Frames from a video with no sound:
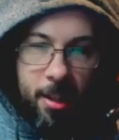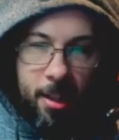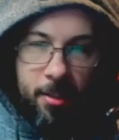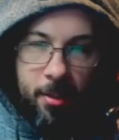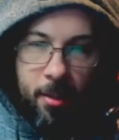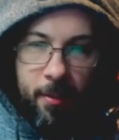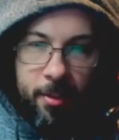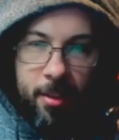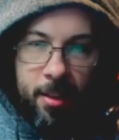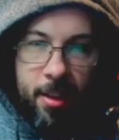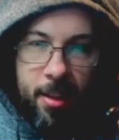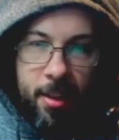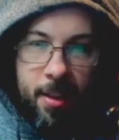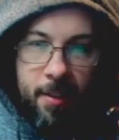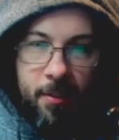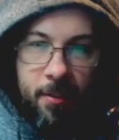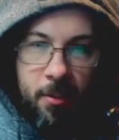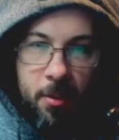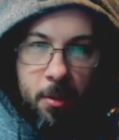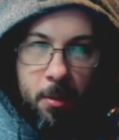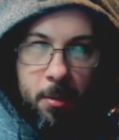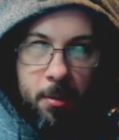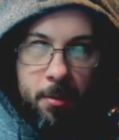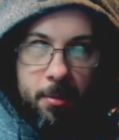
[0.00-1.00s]
off, so
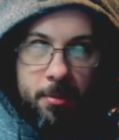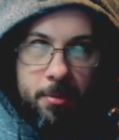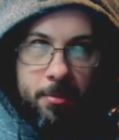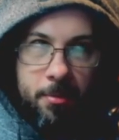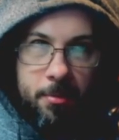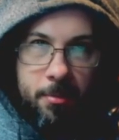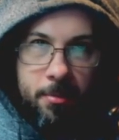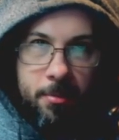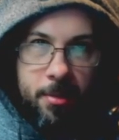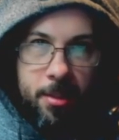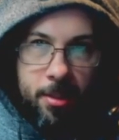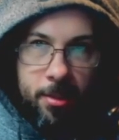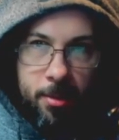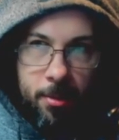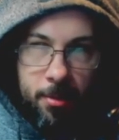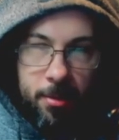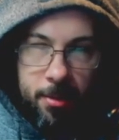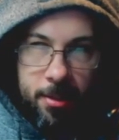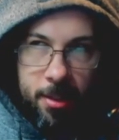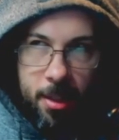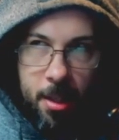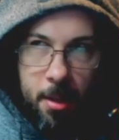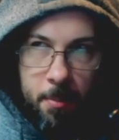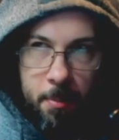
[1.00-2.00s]
therefore, as long
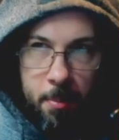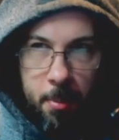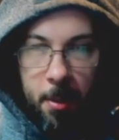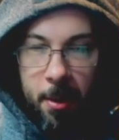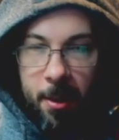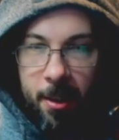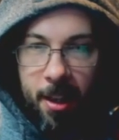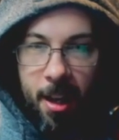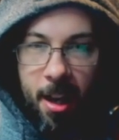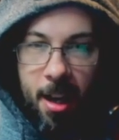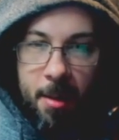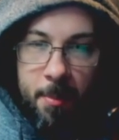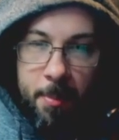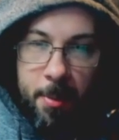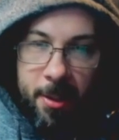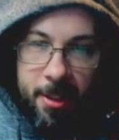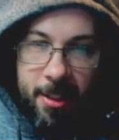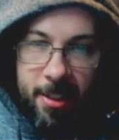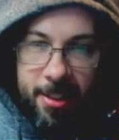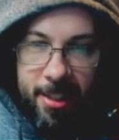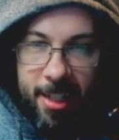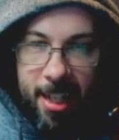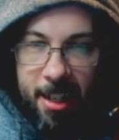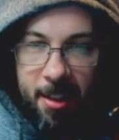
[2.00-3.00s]
as I book a
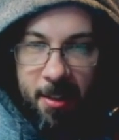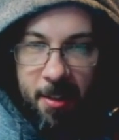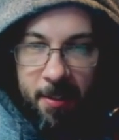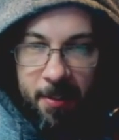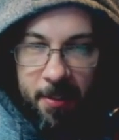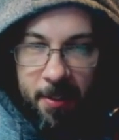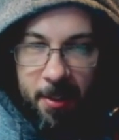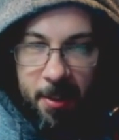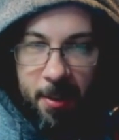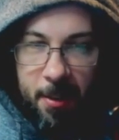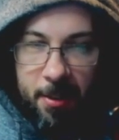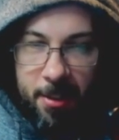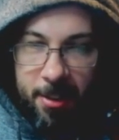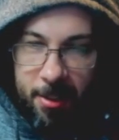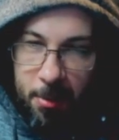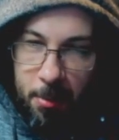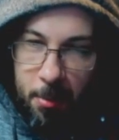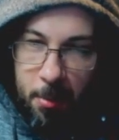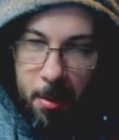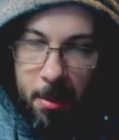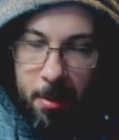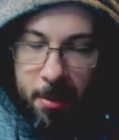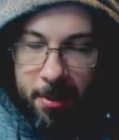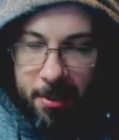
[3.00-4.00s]
day off on a school
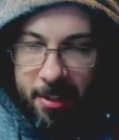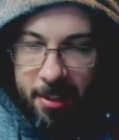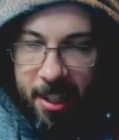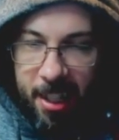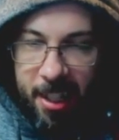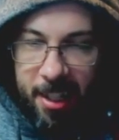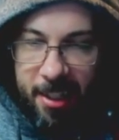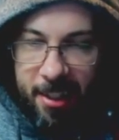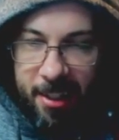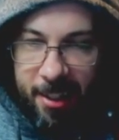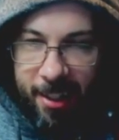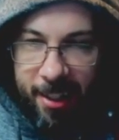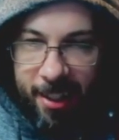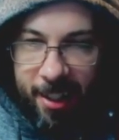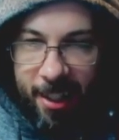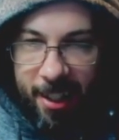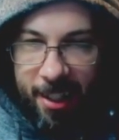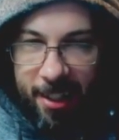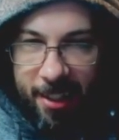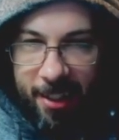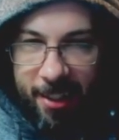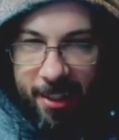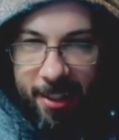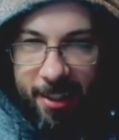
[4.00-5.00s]
holiday,
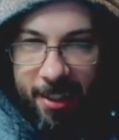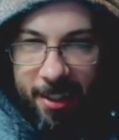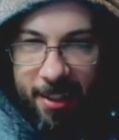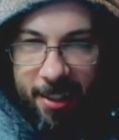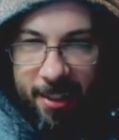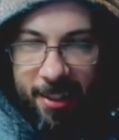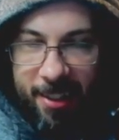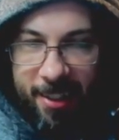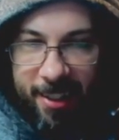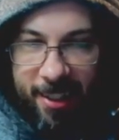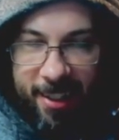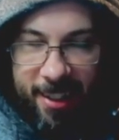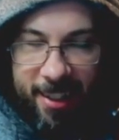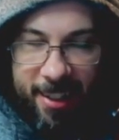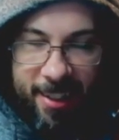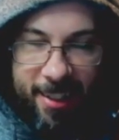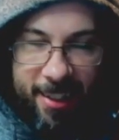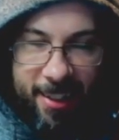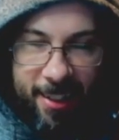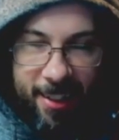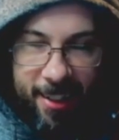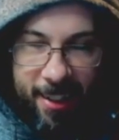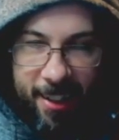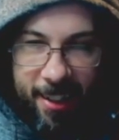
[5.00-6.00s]
then
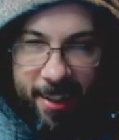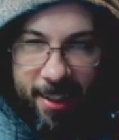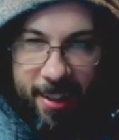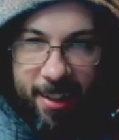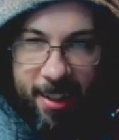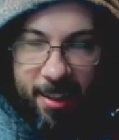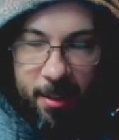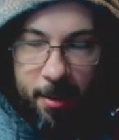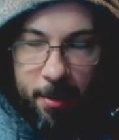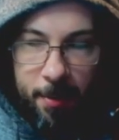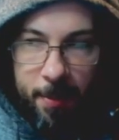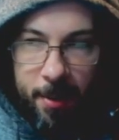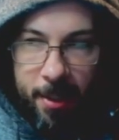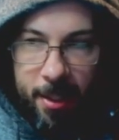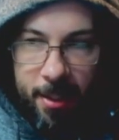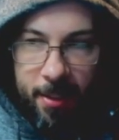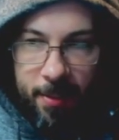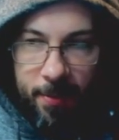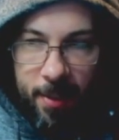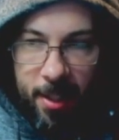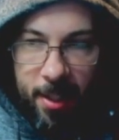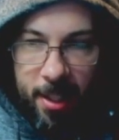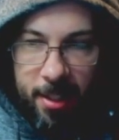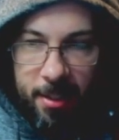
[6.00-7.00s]
in theory we can
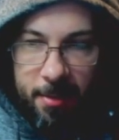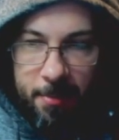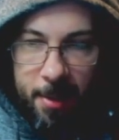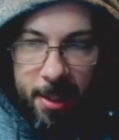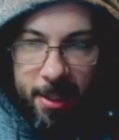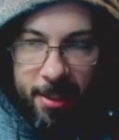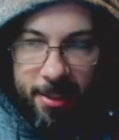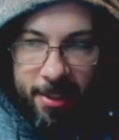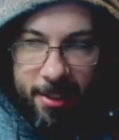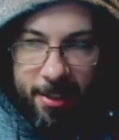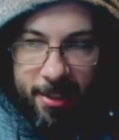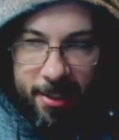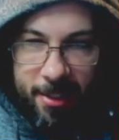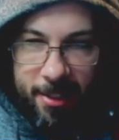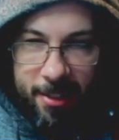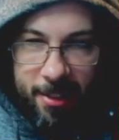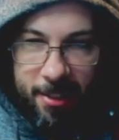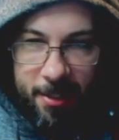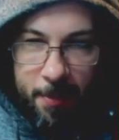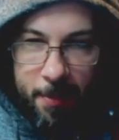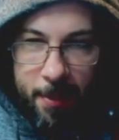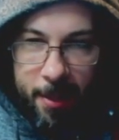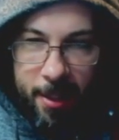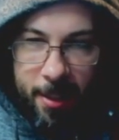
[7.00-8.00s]
invade Mantic.
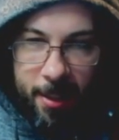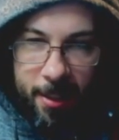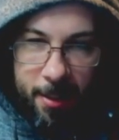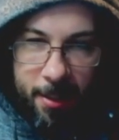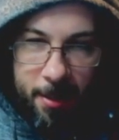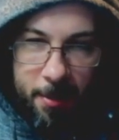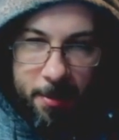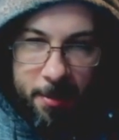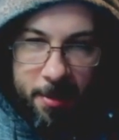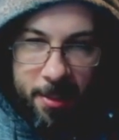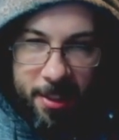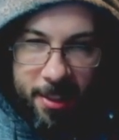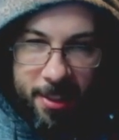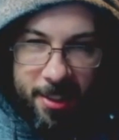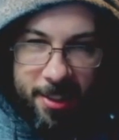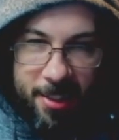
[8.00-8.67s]
That'd be kind of cool. We